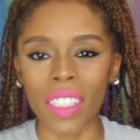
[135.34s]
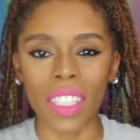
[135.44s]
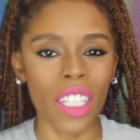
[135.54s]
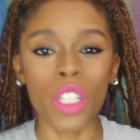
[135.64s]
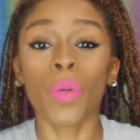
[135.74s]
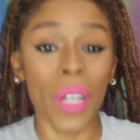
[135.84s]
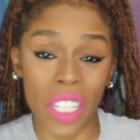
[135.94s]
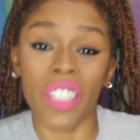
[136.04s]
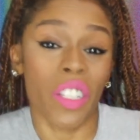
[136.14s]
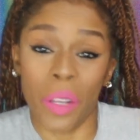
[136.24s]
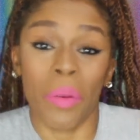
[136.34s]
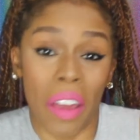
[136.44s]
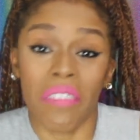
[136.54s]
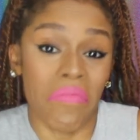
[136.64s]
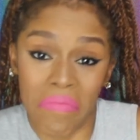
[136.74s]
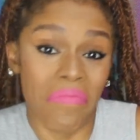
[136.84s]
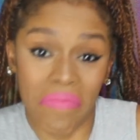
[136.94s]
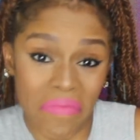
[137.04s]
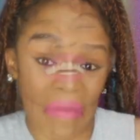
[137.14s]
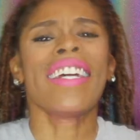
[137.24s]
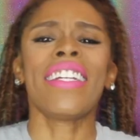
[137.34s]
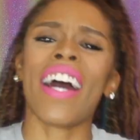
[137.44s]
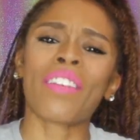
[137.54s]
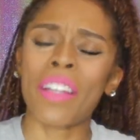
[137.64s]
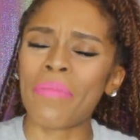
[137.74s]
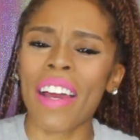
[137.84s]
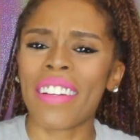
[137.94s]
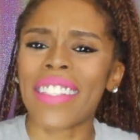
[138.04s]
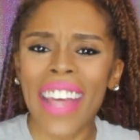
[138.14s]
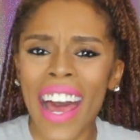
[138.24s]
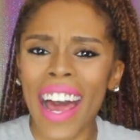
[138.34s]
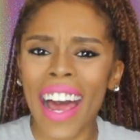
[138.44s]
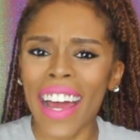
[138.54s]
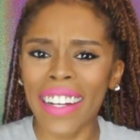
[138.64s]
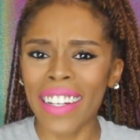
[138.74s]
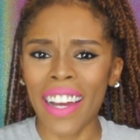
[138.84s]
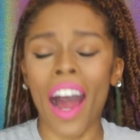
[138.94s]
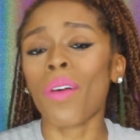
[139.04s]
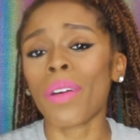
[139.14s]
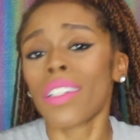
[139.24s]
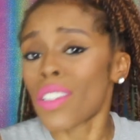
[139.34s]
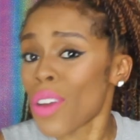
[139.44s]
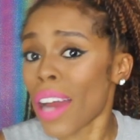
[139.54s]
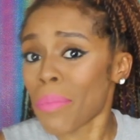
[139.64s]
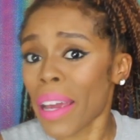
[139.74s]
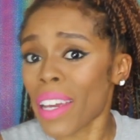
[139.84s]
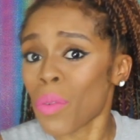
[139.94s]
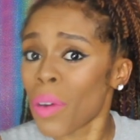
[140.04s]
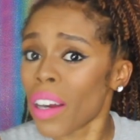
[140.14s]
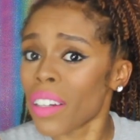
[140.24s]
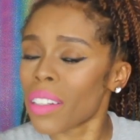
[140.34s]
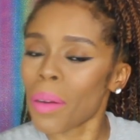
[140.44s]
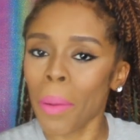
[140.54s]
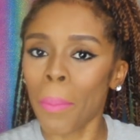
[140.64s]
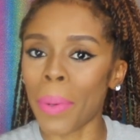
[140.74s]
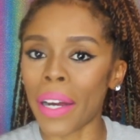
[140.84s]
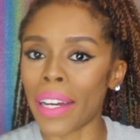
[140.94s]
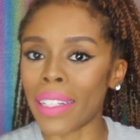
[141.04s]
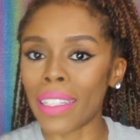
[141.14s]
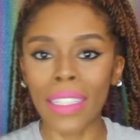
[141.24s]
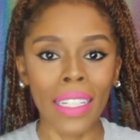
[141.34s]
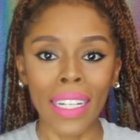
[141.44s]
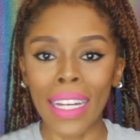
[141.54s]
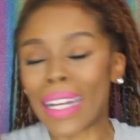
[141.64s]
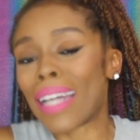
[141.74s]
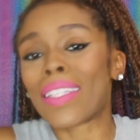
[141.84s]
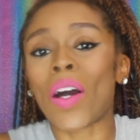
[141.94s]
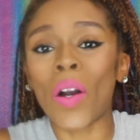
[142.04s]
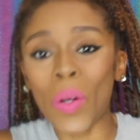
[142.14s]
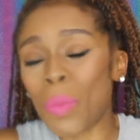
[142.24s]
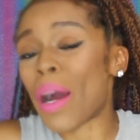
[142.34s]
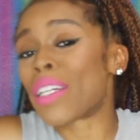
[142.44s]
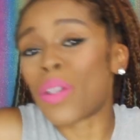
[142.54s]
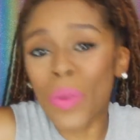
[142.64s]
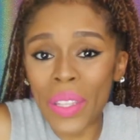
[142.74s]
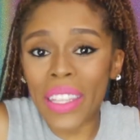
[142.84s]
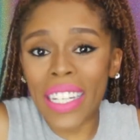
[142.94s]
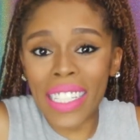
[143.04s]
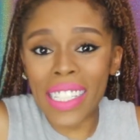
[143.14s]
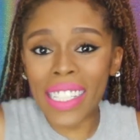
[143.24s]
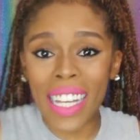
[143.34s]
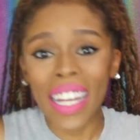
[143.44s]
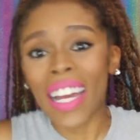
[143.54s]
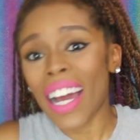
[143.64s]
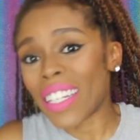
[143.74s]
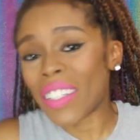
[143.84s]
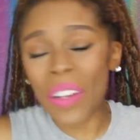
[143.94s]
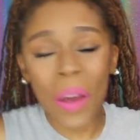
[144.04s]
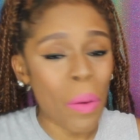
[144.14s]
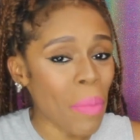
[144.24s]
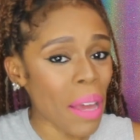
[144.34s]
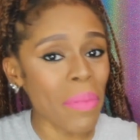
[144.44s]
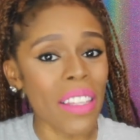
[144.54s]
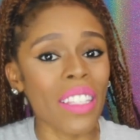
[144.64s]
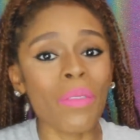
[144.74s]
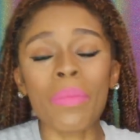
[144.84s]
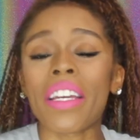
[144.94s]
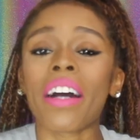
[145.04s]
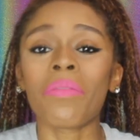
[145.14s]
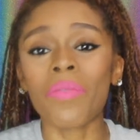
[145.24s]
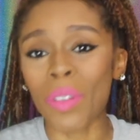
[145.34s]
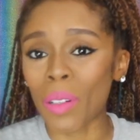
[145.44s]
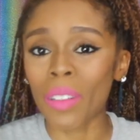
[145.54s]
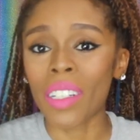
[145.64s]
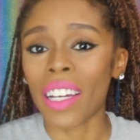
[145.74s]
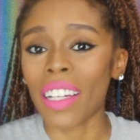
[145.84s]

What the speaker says: situation to it. Now, deep down inside, I wanted to try to make it work, and I thought, oh, by doing this, you know, maybe this will be helpful